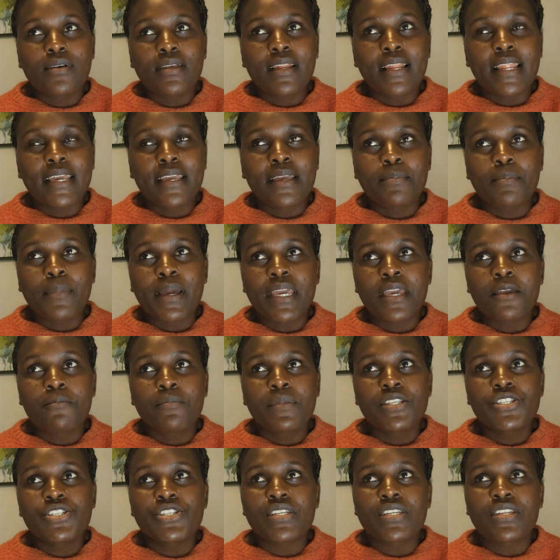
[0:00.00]
like, my
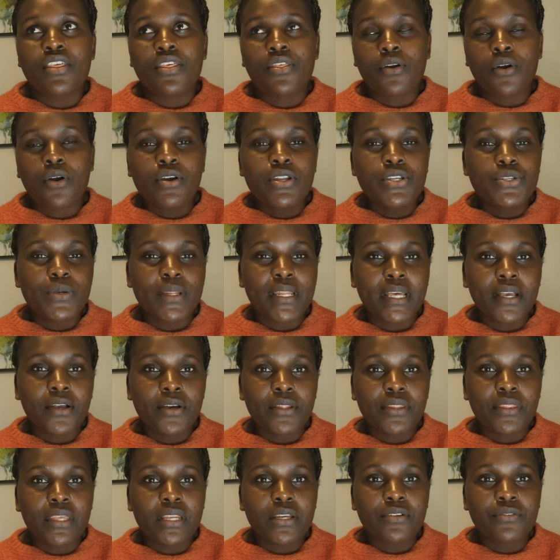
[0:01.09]
immediate thought when I
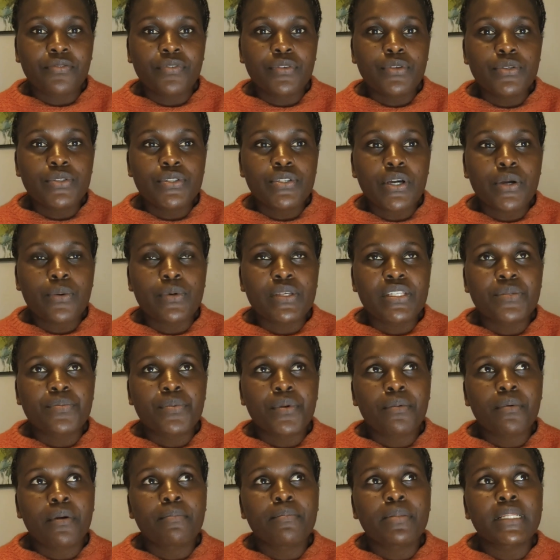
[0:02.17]
got the refusal was
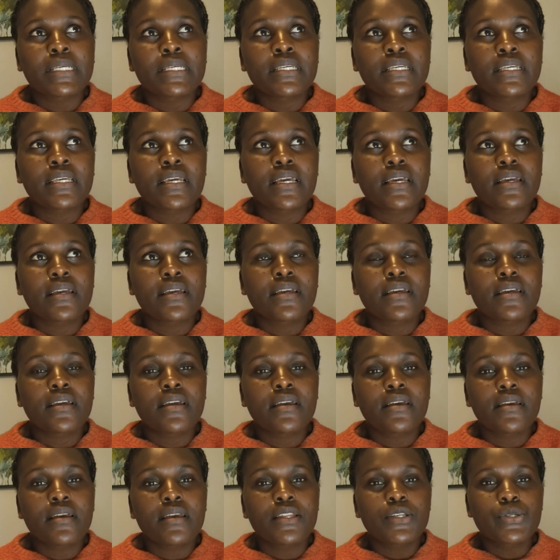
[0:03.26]
probably
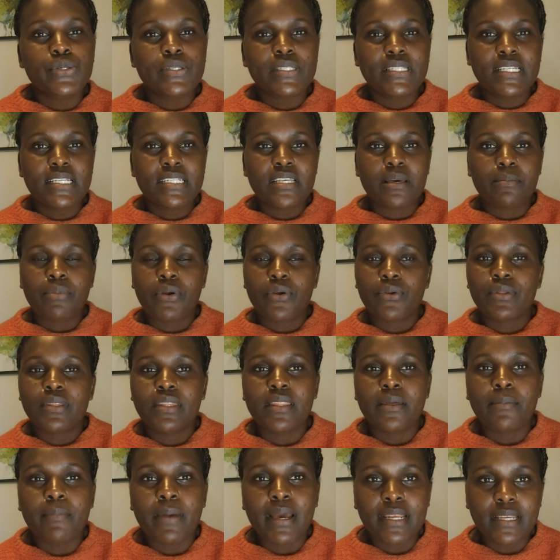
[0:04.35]
it wasn't about
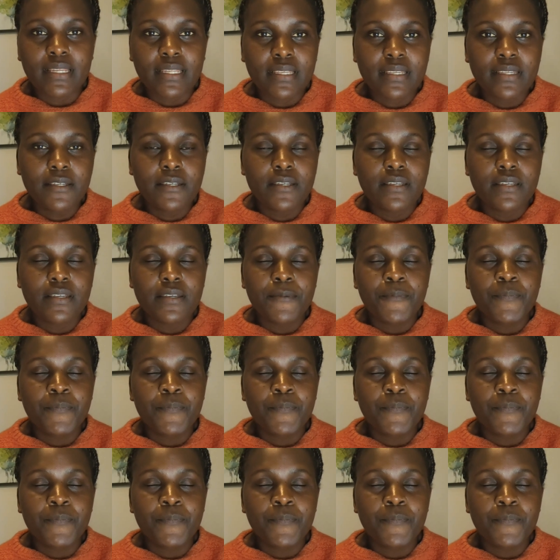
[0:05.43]
the money.